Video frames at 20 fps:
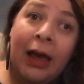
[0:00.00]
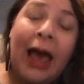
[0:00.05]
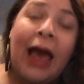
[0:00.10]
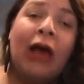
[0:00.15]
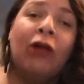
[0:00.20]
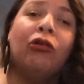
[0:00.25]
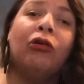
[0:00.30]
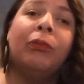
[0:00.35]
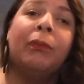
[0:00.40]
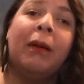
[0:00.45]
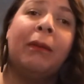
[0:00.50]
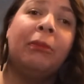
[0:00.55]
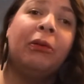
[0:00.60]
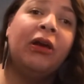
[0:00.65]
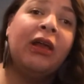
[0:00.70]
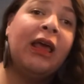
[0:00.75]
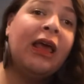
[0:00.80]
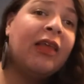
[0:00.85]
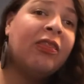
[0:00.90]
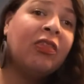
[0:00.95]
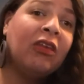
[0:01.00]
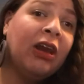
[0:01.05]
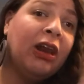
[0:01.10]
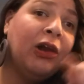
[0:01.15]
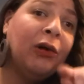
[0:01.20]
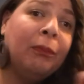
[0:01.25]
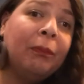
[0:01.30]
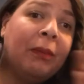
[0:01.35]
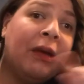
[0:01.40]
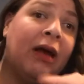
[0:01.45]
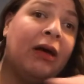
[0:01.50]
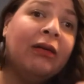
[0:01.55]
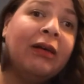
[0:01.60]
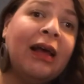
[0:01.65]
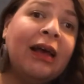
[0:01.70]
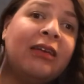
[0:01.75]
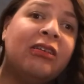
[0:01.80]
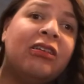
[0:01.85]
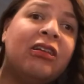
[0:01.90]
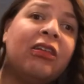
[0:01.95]
and remember to hit the little bell
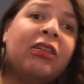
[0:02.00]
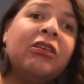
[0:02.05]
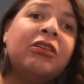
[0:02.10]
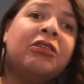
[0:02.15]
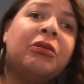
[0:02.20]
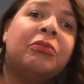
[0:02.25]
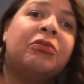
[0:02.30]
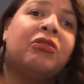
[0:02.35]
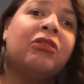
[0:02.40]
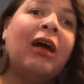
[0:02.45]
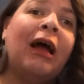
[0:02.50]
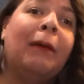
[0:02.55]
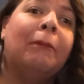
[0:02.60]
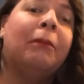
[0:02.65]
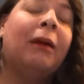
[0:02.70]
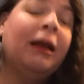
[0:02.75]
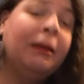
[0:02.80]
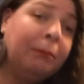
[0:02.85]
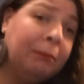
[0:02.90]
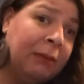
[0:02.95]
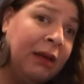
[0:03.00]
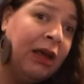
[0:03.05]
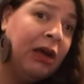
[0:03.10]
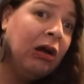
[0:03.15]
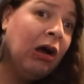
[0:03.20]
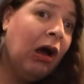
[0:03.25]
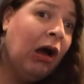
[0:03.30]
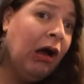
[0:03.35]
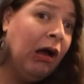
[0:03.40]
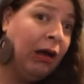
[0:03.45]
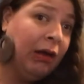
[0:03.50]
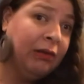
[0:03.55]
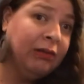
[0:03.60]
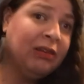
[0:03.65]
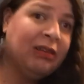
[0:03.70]
next to the subscribe button because